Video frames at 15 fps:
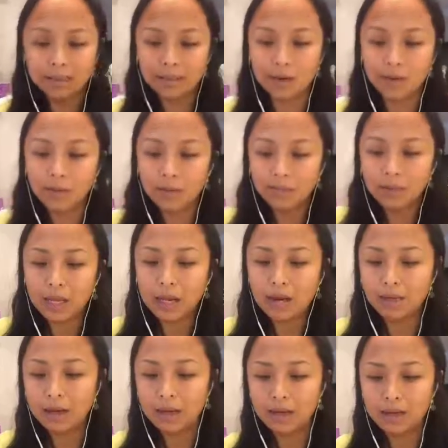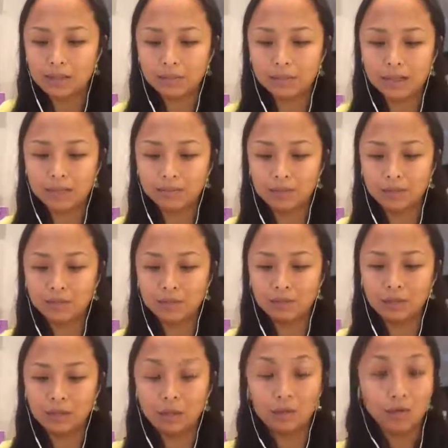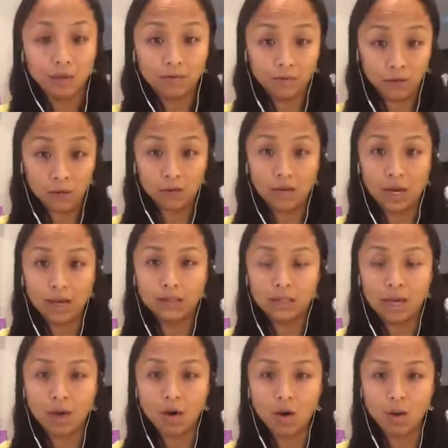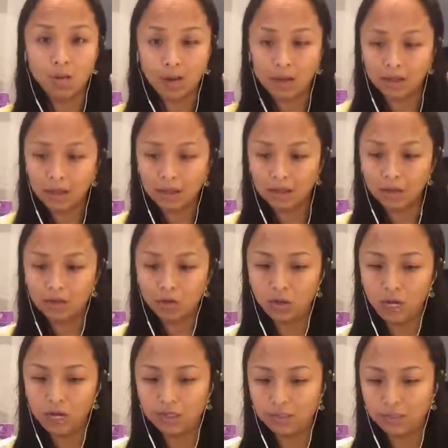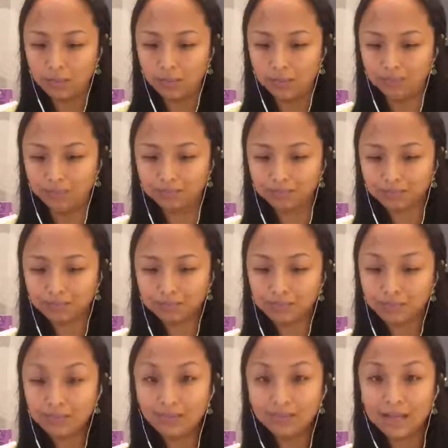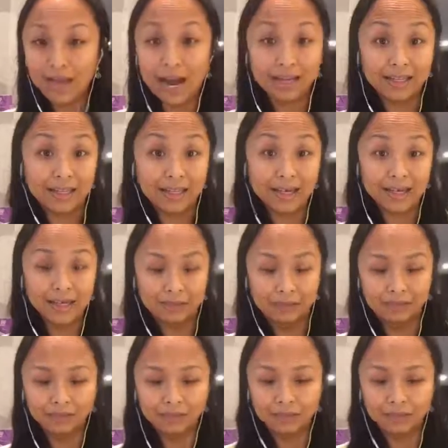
So anyway, that's some tip for you guys. I hope that can give you guys some idea,